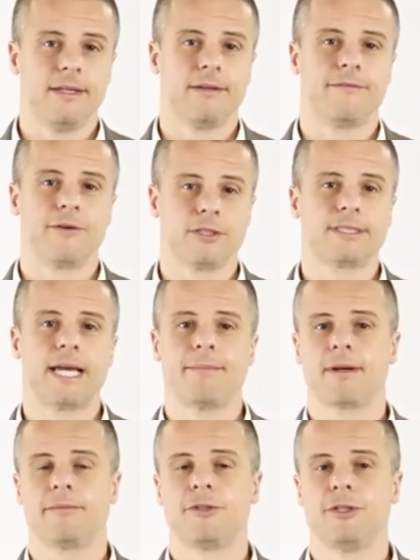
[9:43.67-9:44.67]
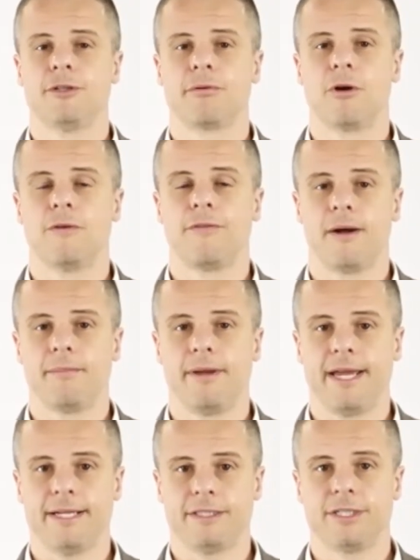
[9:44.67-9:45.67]
the first time coming to your profile
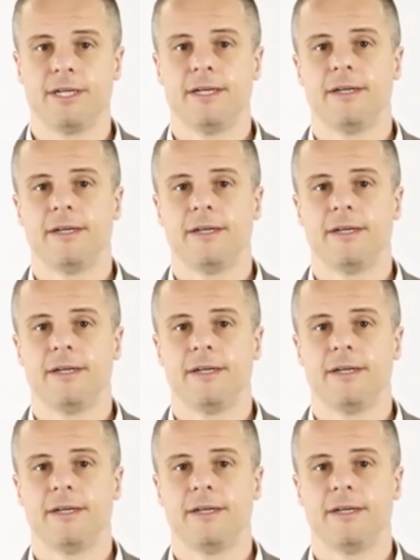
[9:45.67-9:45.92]
page